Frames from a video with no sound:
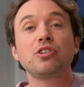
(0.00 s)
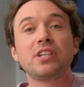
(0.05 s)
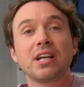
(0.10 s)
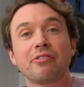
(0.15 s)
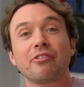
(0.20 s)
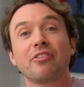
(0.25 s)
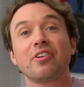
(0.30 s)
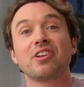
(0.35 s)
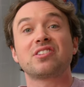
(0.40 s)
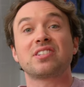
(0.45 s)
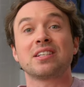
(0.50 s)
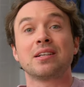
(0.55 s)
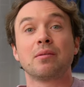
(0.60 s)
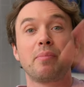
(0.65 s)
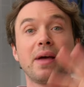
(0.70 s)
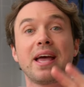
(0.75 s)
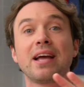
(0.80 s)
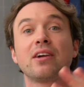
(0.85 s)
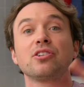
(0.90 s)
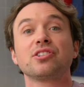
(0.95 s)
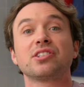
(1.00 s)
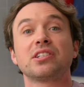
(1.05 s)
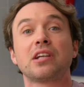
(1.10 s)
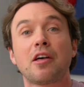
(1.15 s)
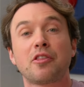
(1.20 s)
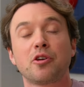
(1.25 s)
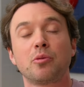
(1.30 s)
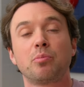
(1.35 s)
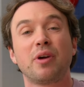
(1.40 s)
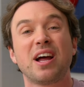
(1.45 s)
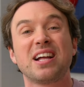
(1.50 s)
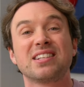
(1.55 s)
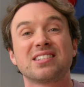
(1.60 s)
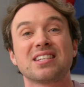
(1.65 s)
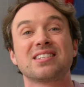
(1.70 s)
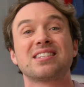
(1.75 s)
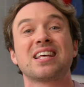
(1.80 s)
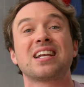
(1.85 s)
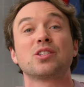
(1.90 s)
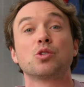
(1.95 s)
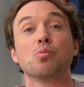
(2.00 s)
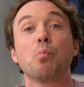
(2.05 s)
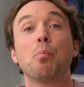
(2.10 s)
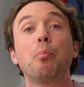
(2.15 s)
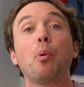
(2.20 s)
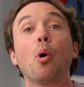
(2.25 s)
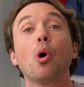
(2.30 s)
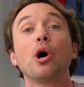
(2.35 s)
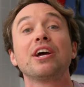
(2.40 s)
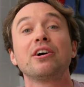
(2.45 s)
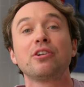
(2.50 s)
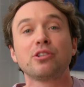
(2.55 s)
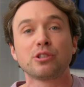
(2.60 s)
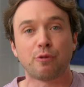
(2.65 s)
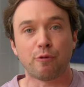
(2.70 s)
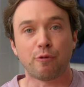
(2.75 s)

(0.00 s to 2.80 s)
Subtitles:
difference in bagels and other breads is that it's boiled